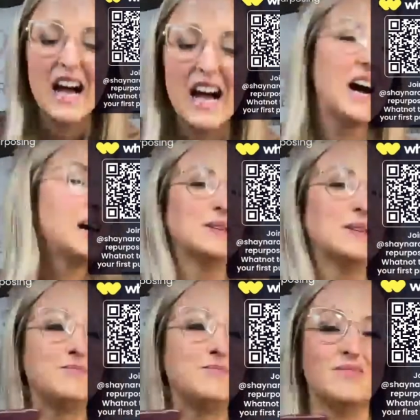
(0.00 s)

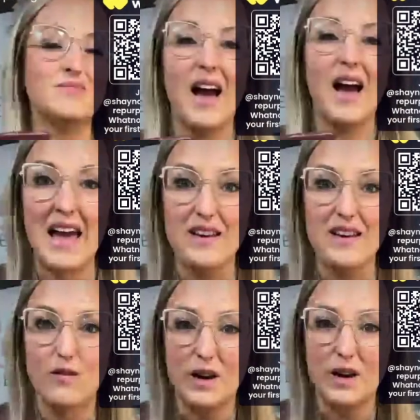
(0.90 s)
I wanted to find
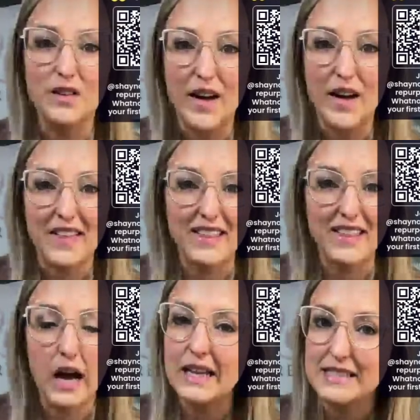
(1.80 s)
the ugliest thing I could
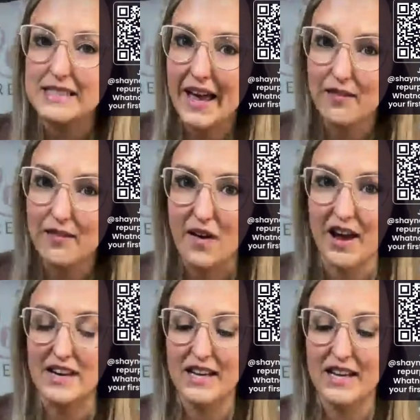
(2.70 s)
find, or
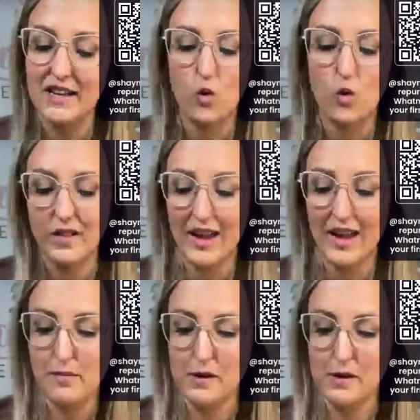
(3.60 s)
the most something that
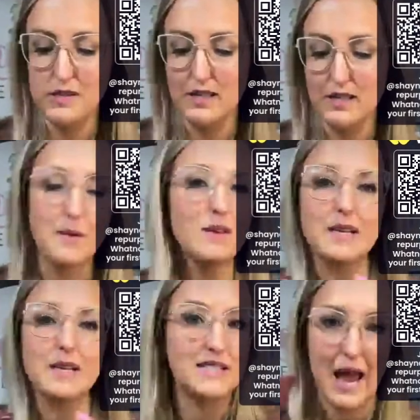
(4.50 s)
was damaged or
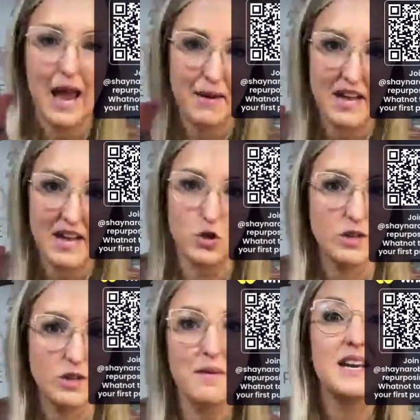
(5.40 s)
something that needed
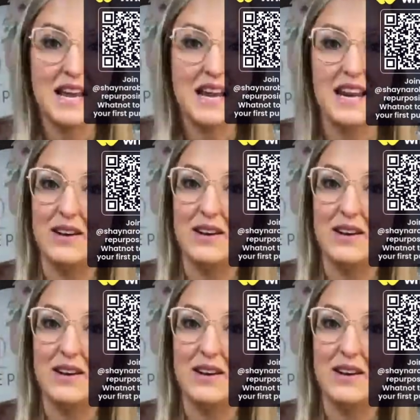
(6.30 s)
help, you know.